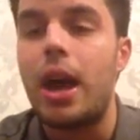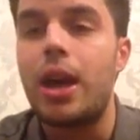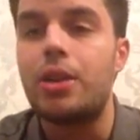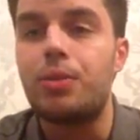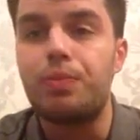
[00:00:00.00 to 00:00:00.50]

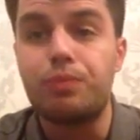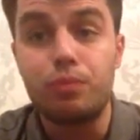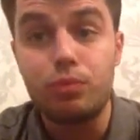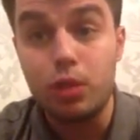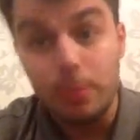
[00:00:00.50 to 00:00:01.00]
And
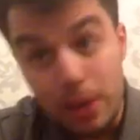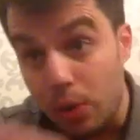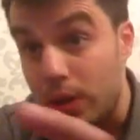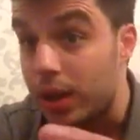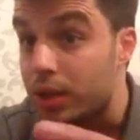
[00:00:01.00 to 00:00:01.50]
to be
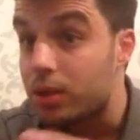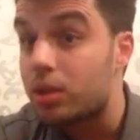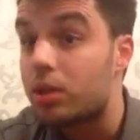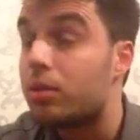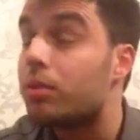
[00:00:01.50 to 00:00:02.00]
honest,